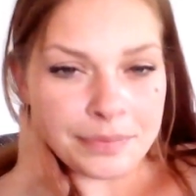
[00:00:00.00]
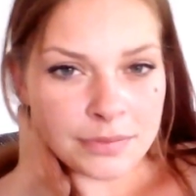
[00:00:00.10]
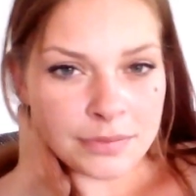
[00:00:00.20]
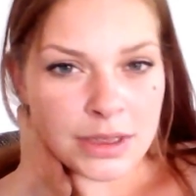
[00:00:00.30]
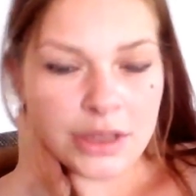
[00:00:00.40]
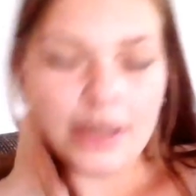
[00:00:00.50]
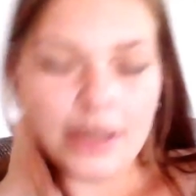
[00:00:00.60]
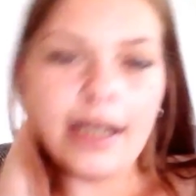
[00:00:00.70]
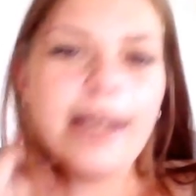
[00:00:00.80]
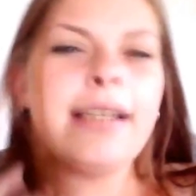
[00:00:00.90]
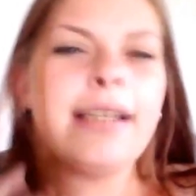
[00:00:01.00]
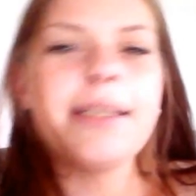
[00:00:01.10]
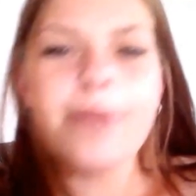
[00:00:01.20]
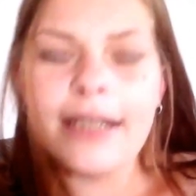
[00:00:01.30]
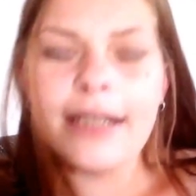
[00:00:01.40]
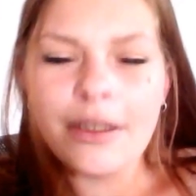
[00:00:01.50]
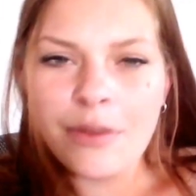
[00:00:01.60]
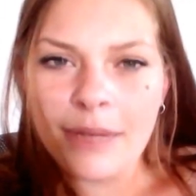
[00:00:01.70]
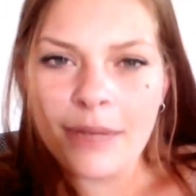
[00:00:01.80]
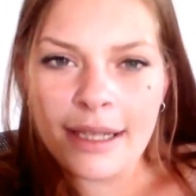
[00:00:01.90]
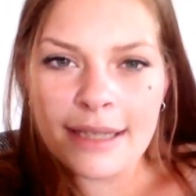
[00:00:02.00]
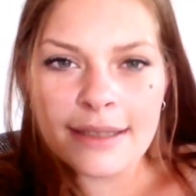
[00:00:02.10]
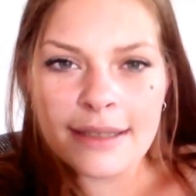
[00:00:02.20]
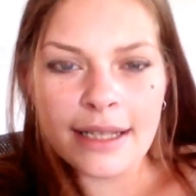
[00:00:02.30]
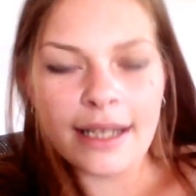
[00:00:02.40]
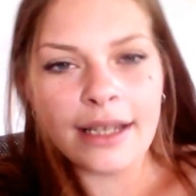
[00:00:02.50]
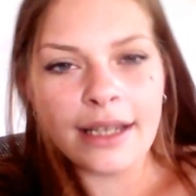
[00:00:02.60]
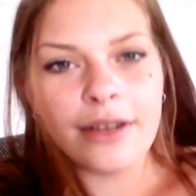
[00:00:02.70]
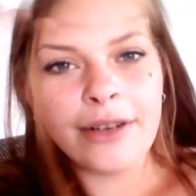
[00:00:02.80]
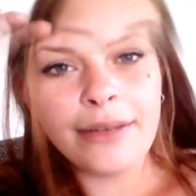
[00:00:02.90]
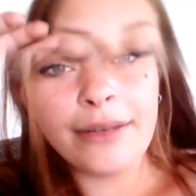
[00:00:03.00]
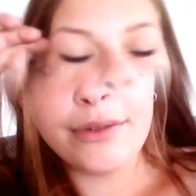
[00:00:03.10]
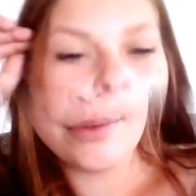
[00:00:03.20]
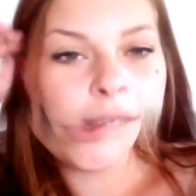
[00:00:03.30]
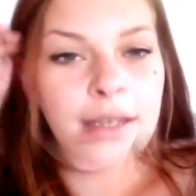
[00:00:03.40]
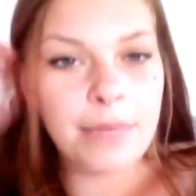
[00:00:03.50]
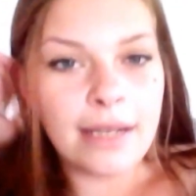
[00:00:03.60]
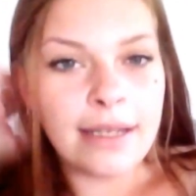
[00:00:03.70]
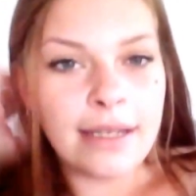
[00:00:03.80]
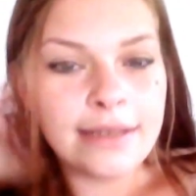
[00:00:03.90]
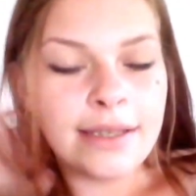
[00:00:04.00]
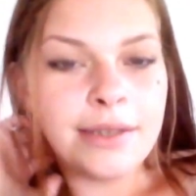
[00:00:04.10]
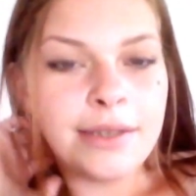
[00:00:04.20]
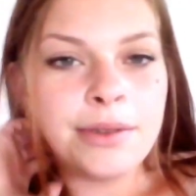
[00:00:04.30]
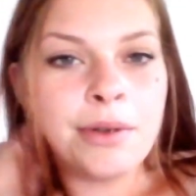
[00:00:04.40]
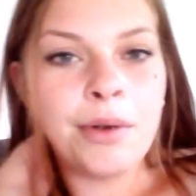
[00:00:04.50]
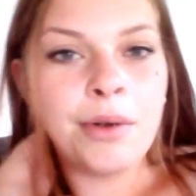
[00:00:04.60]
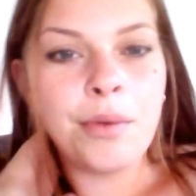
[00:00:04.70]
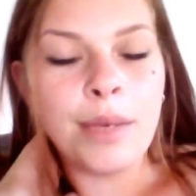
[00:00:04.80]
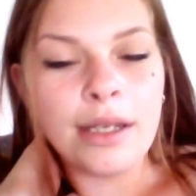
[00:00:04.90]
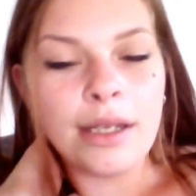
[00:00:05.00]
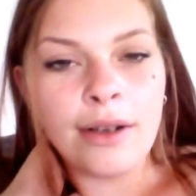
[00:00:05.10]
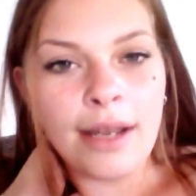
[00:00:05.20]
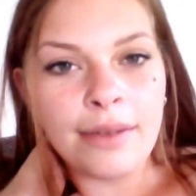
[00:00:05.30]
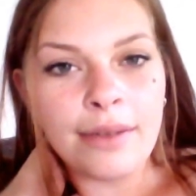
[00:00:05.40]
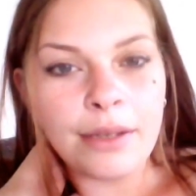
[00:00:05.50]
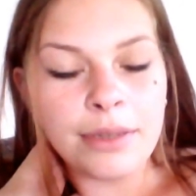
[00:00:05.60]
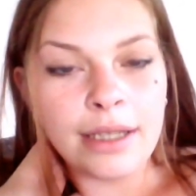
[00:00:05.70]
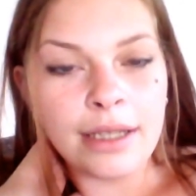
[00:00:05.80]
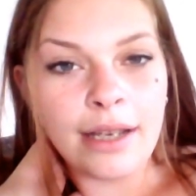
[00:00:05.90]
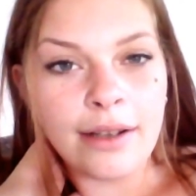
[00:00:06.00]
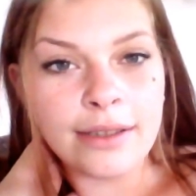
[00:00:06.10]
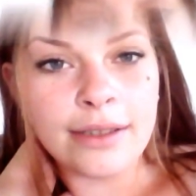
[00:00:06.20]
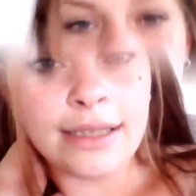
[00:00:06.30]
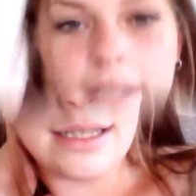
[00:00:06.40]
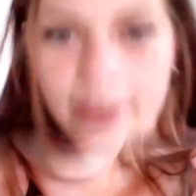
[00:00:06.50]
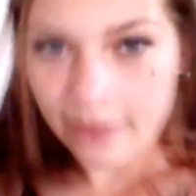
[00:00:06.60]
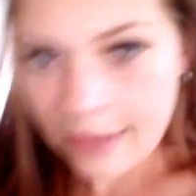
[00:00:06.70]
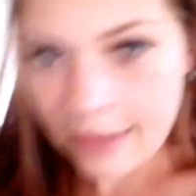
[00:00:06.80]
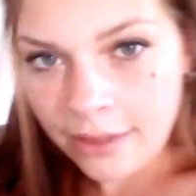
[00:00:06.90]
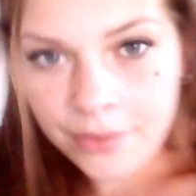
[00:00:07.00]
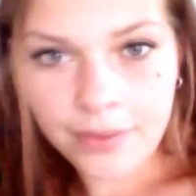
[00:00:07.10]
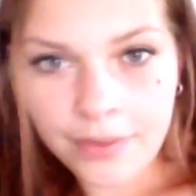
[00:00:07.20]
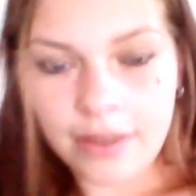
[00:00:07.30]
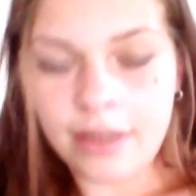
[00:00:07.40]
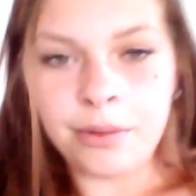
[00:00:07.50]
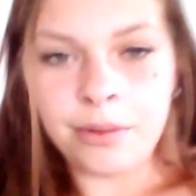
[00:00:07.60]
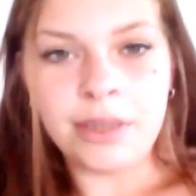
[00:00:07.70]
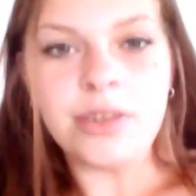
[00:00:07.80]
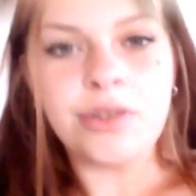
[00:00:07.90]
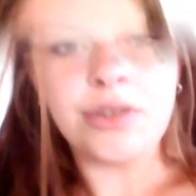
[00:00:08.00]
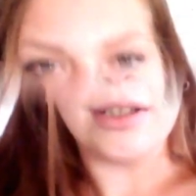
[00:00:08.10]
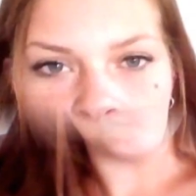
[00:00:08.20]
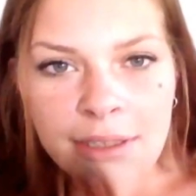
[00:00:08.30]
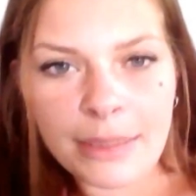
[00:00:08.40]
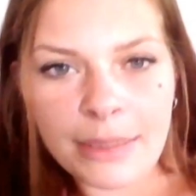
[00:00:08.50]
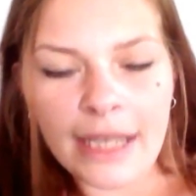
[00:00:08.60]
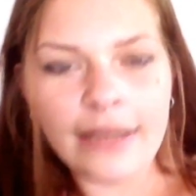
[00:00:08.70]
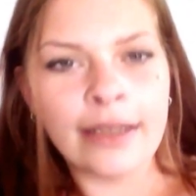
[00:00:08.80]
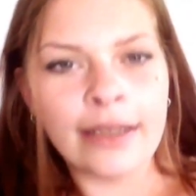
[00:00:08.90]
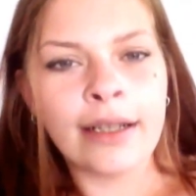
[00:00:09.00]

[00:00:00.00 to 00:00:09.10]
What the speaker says: You should at least write down 3 things a day that you're grateful for. One of the big things to do when you're having a really hard time, finding yourself in a real struggle, really bad, and